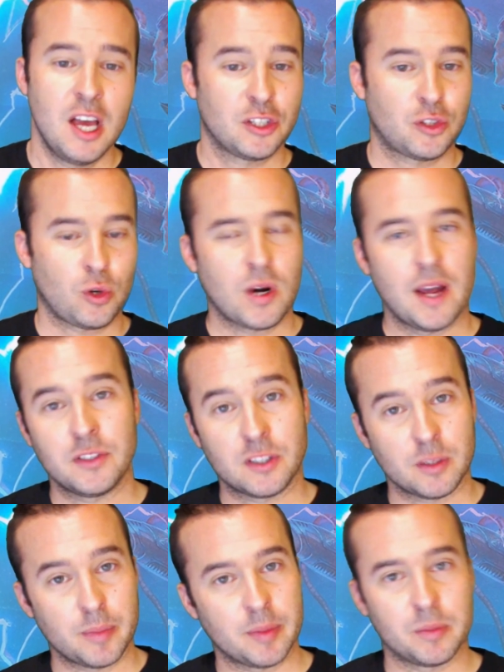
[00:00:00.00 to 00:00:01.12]
Storev is
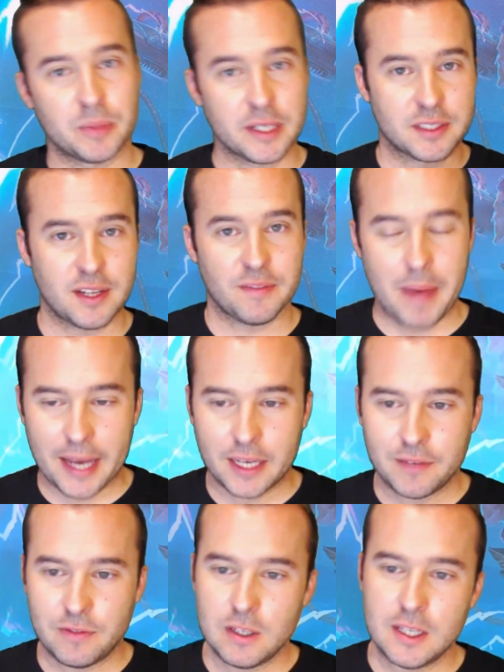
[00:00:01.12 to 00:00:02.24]
going to be able to bring stuff back
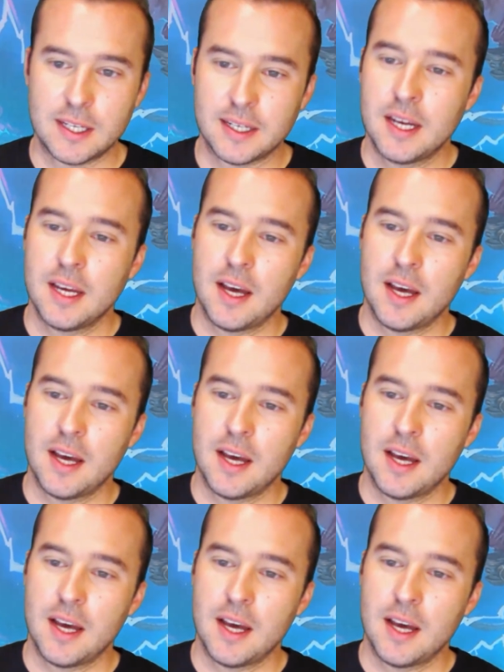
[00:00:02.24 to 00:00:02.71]
if you need it.